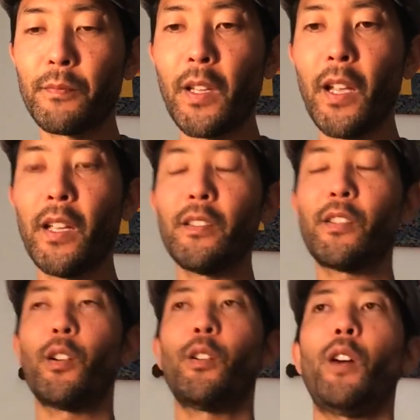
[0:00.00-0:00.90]
Okay,
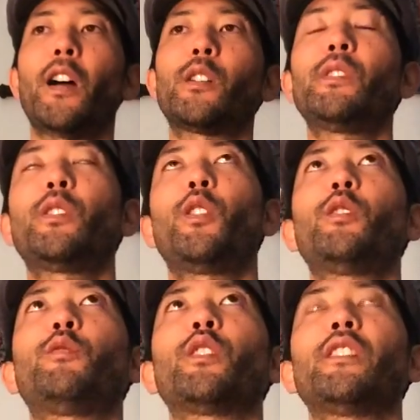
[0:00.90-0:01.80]
so how do we know
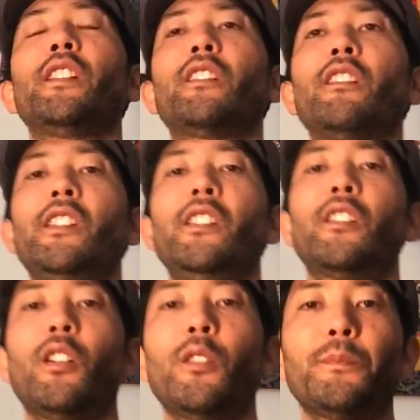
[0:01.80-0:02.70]
if we're in our
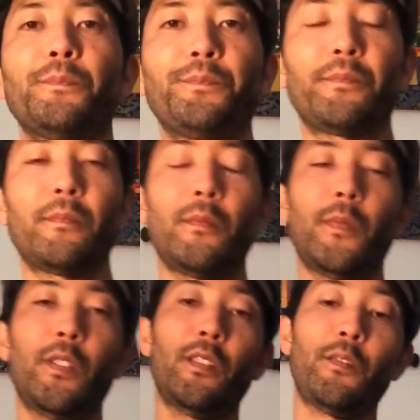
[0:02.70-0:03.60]
ego?
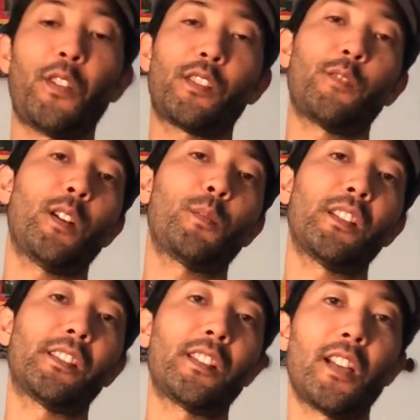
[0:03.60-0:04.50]
First of all, I'm
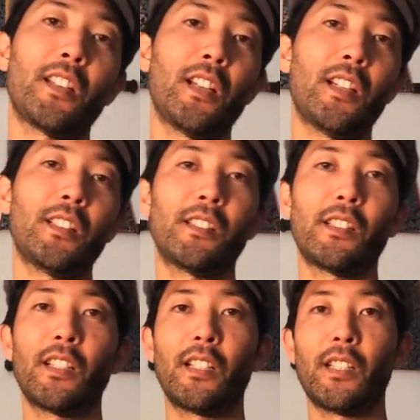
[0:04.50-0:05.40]
going to say that
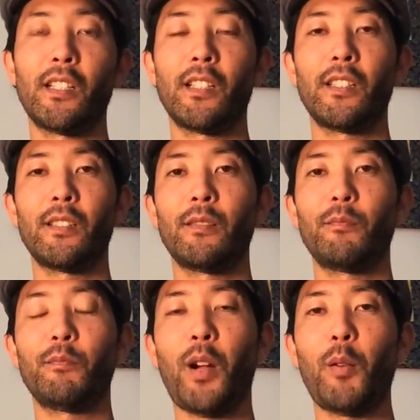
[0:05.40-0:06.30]

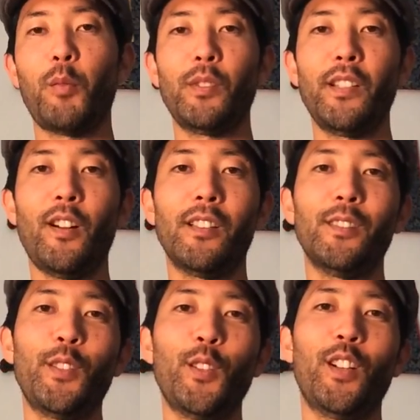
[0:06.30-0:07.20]
probably all
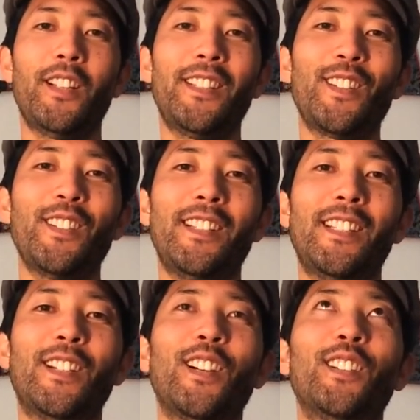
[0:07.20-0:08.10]
of you are in your
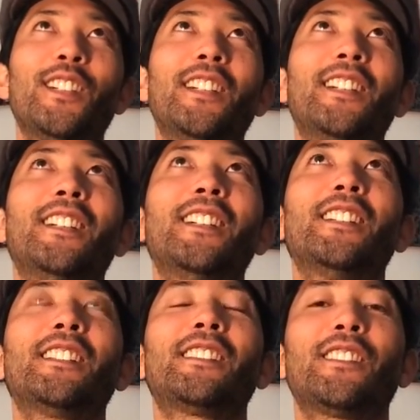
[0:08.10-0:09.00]
ego.
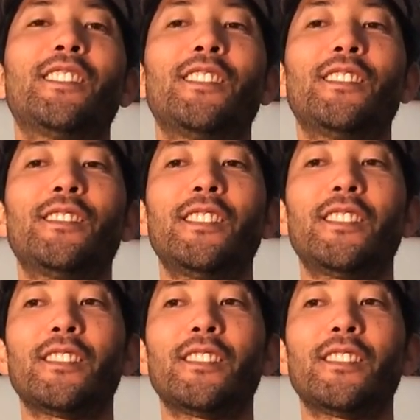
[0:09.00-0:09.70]
So,